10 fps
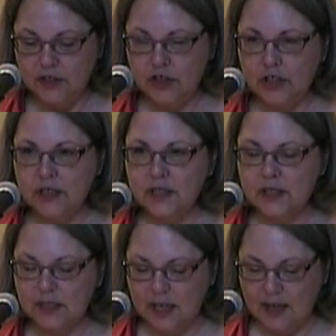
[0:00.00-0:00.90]

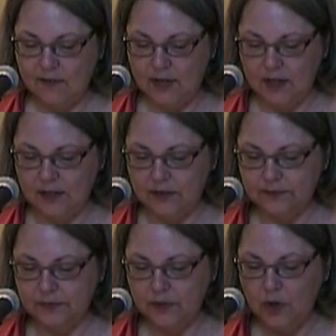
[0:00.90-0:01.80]
Jesus gave in.
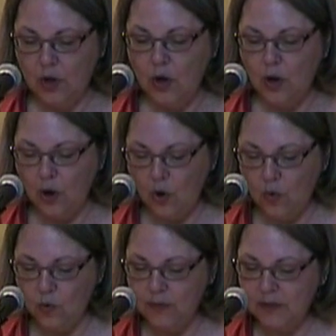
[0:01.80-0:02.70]

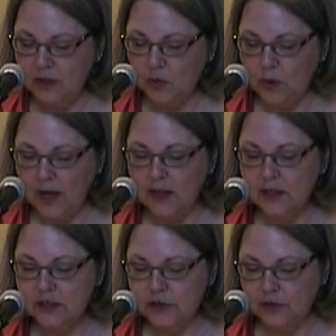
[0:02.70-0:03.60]
"O woman,
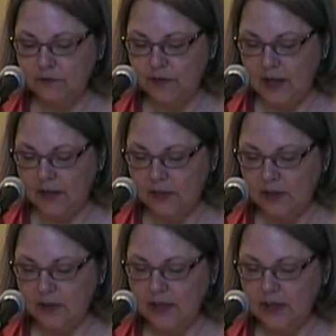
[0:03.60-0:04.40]
great is your faith.